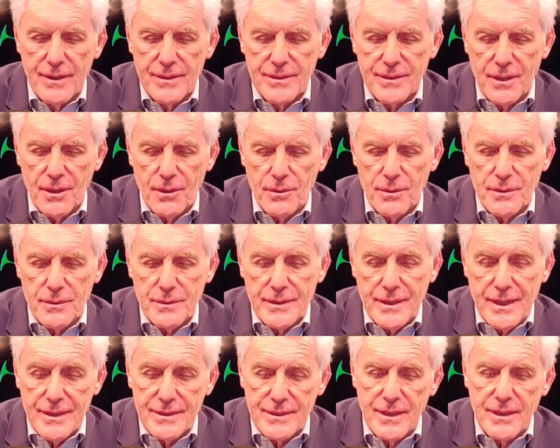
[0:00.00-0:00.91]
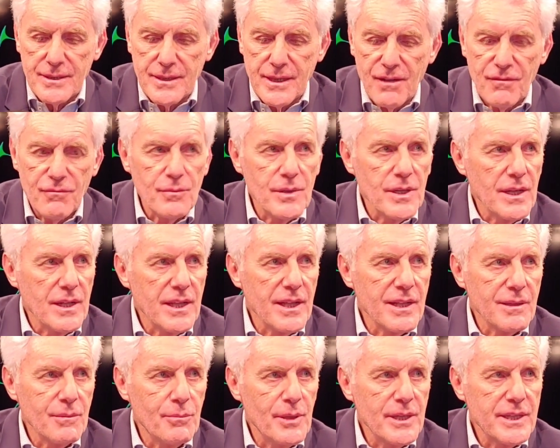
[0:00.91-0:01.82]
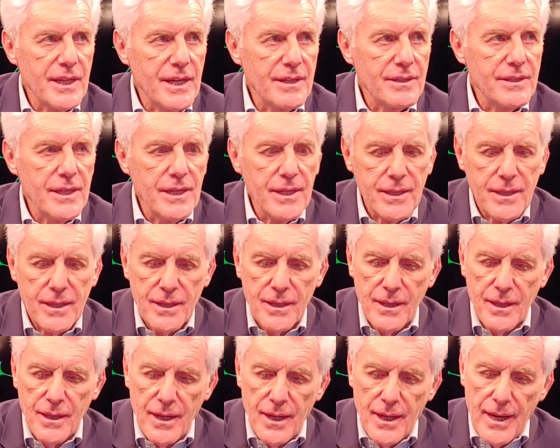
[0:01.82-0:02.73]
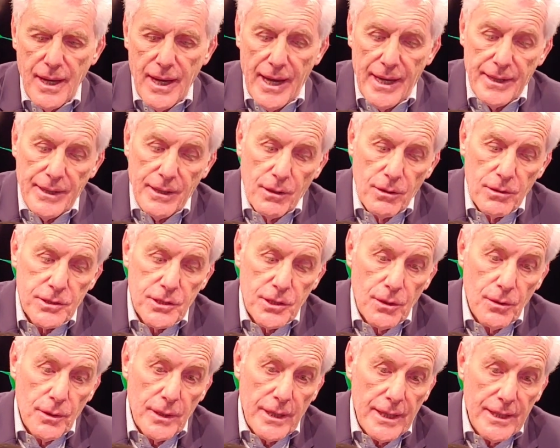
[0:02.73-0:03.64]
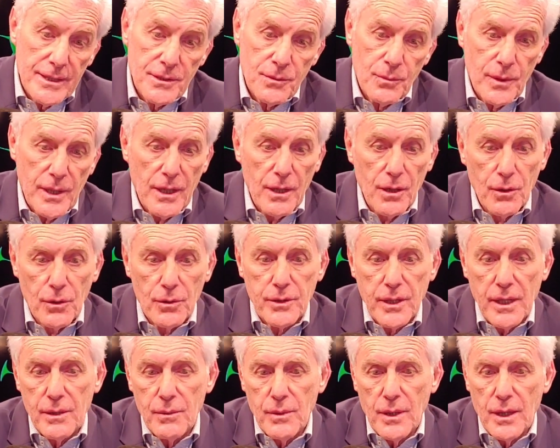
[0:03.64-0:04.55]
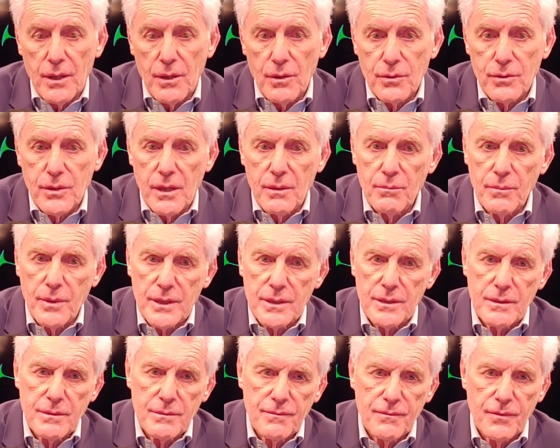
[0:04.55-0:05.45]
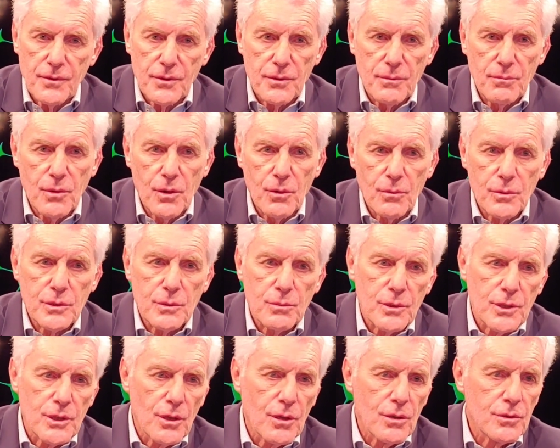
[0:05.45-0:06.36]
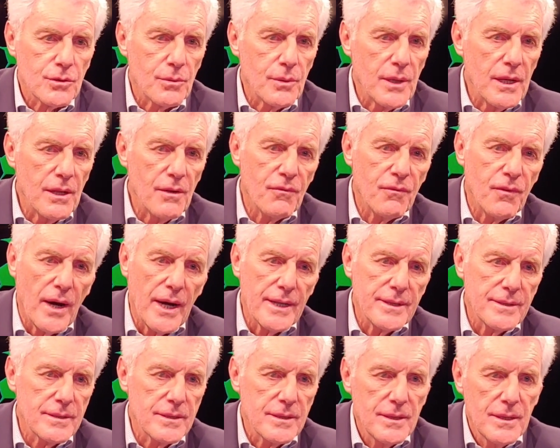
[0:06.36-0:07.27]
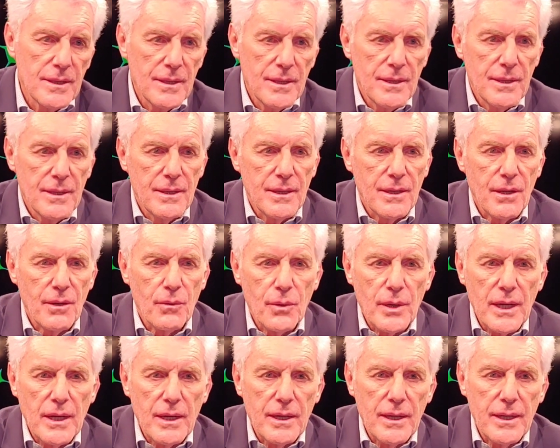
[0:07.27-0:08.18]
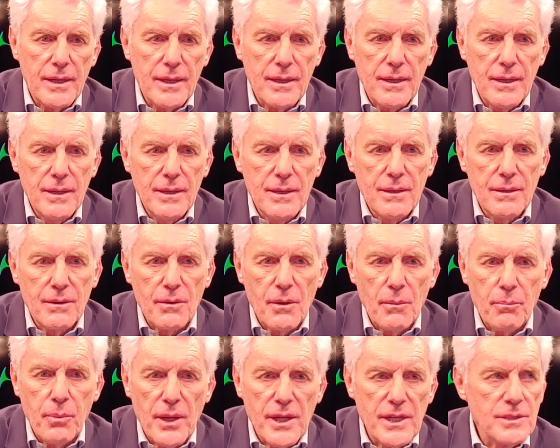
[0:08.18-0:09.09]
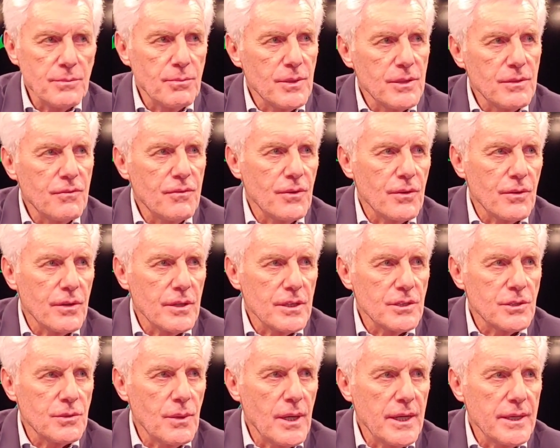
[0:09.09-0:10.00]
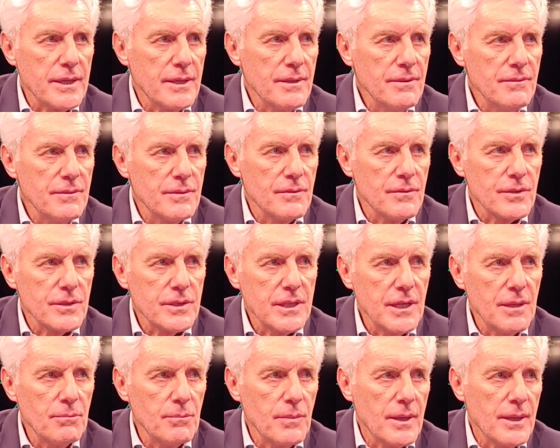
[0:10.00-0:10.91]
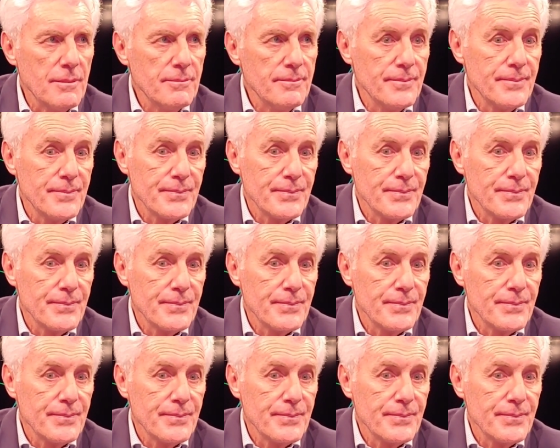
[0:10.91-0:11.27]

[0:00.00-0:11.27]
So that that gives me a little bit headache. And also, yes, we are looking, we are looking, but for the moment, we don't really find a really replacement for Zwane, for Themba.